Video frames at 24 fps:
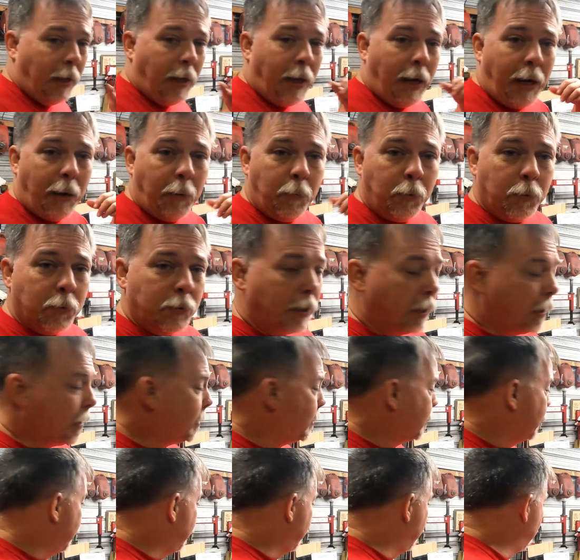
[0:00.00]
I will
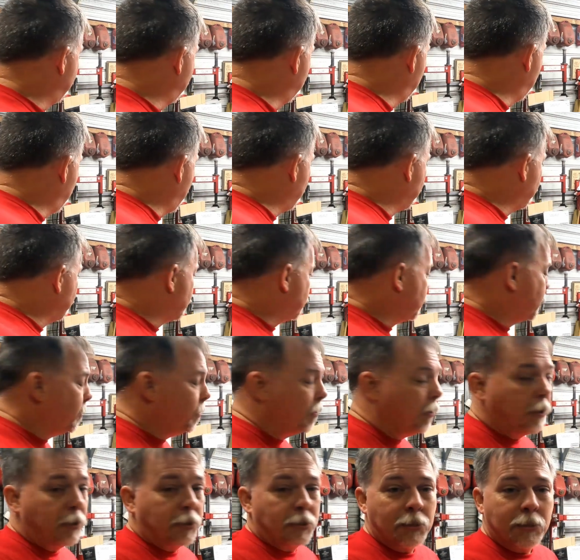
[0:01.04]
take the
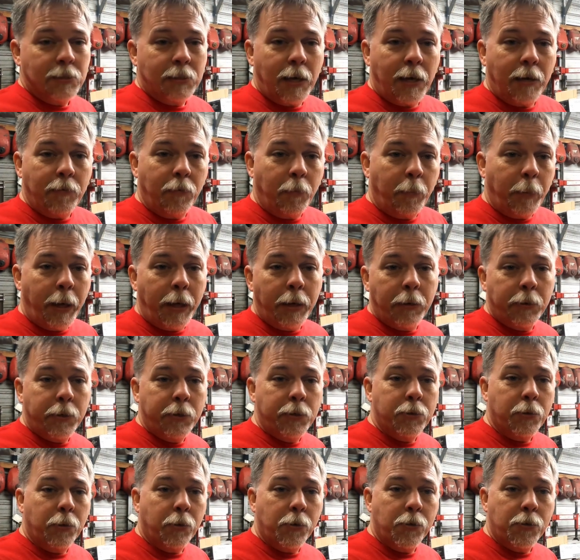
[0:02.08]
opportunity, since I have a battery
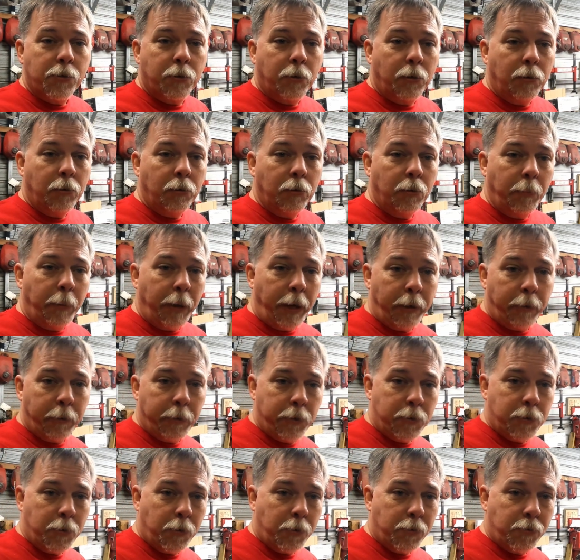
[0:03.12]
charger, I'll hook a
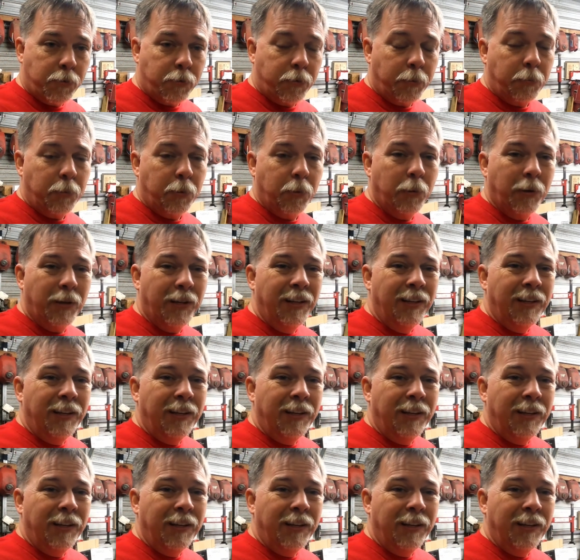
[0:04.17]
battery charger up to it.